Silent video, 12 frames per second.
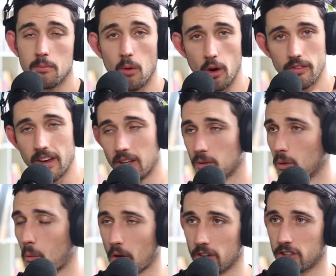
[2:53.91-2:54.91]
motivate
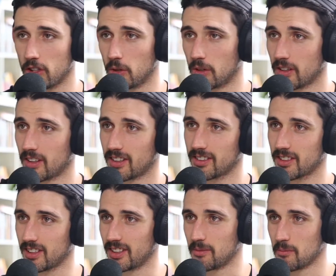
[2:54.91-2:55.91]
one or two
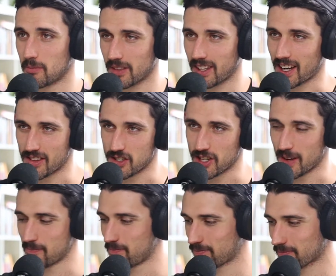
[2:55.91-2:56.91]
to get in the gym.